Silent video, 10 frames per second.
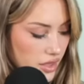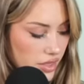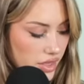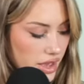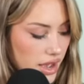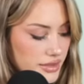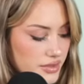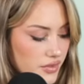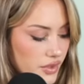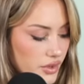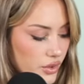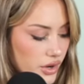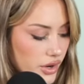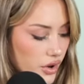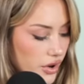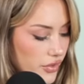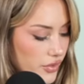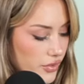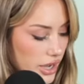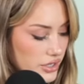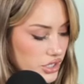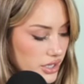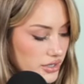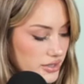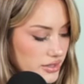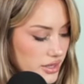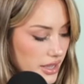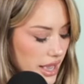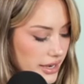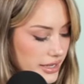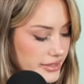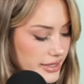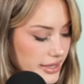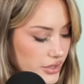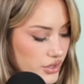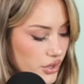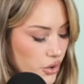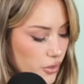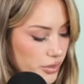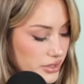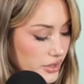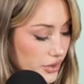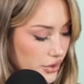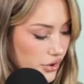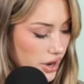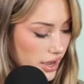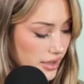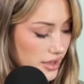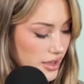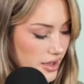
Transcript: The eyes of the Lord are on the righteous, and his ears are open to their cry.